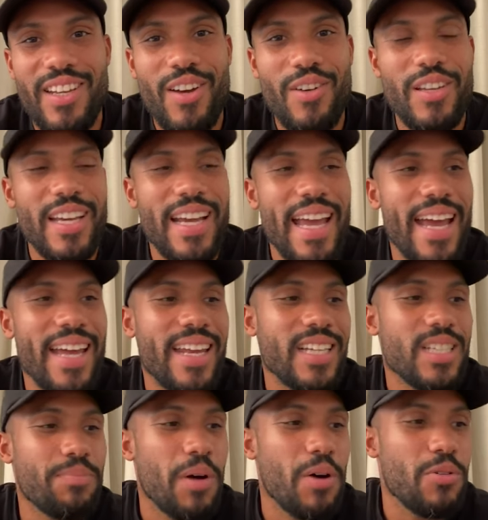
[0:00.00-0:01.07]
you know, you're getting
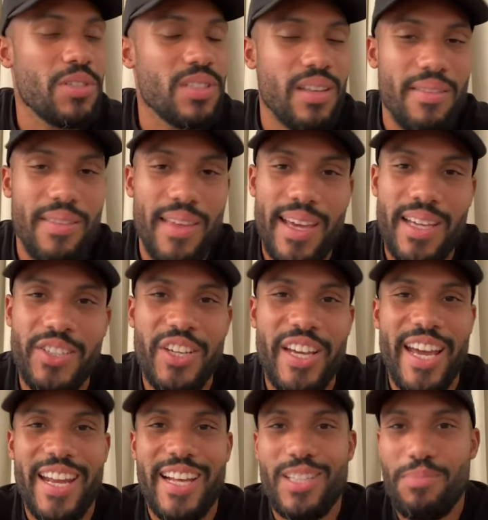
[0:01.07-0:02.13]
exposed to things, you're
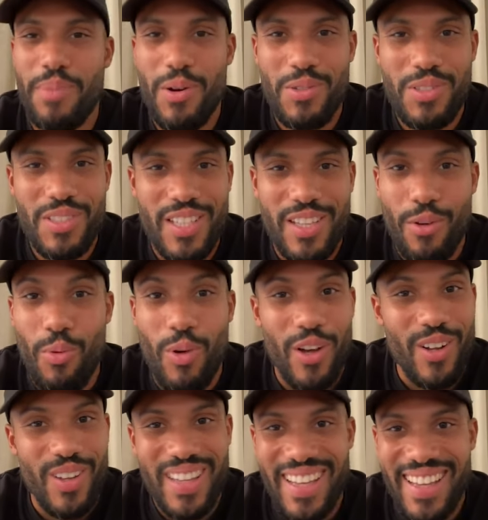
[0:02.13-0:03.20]
getting exposed to the
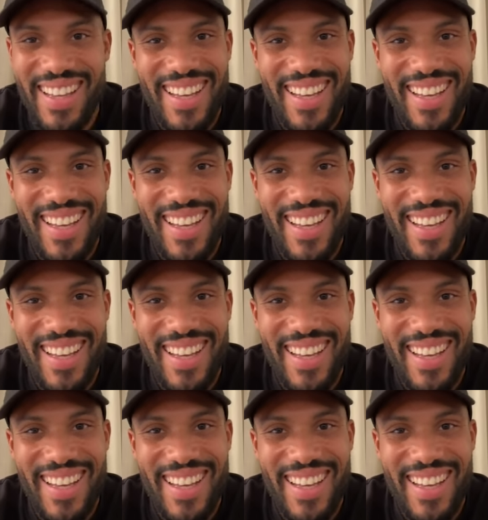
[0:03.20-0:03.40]
world,